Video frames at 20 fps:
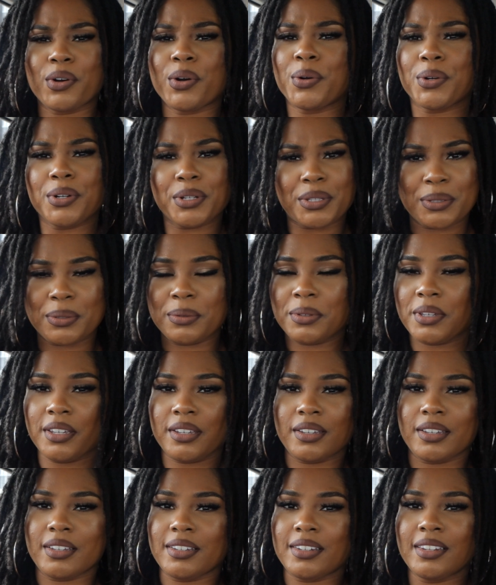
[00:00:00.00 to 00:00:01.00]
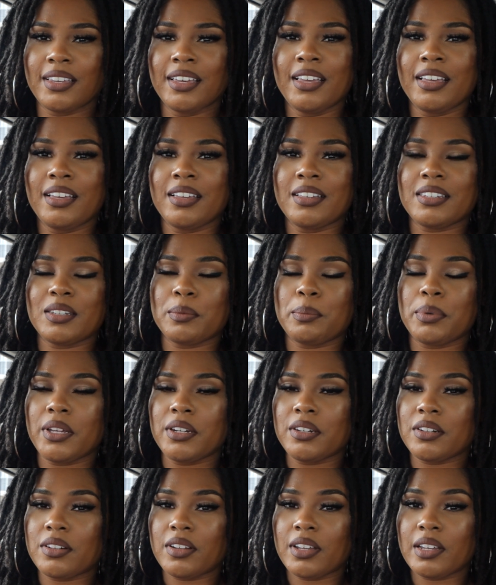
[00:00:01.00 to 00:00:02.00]
course you can.
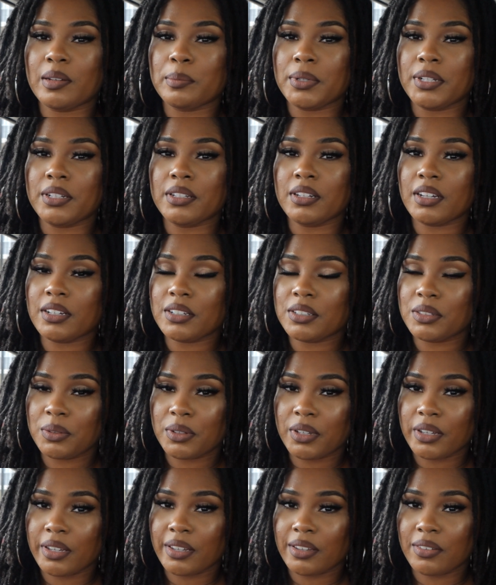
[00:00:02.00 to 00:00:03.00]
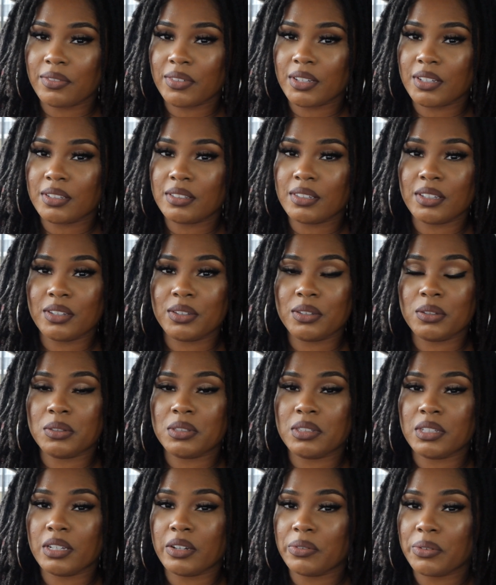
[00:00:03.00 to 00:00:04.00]
Depending on how many locks you have, it could take you
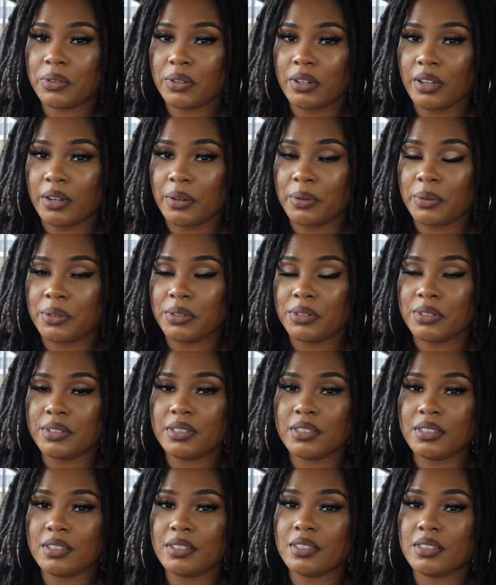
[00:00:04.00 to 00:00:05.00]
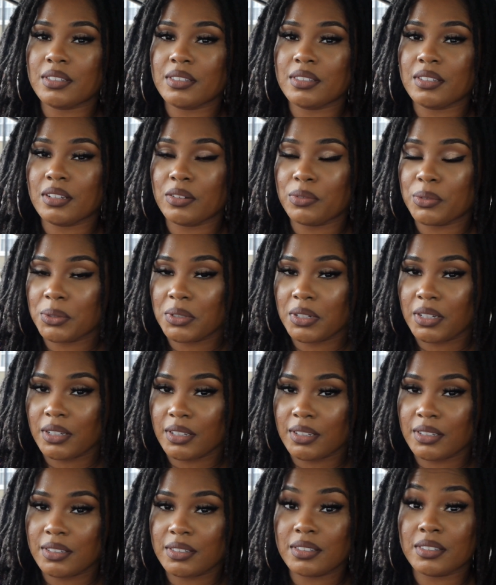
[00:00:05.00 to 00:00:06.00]
several hours, several
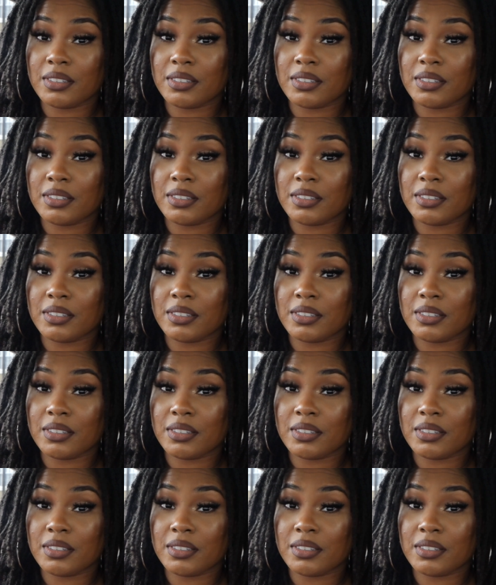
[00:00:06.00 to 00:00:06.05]
days,